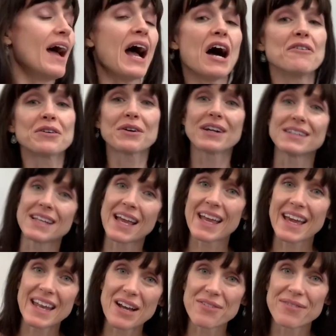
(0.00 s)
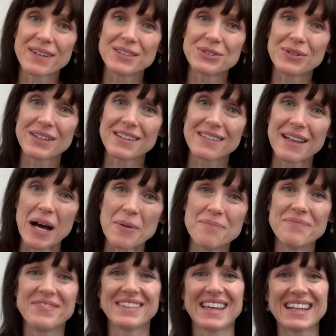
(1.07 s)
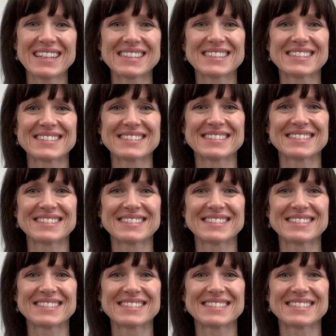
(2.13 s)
Have a great day and have fun doing the lab. Thanks.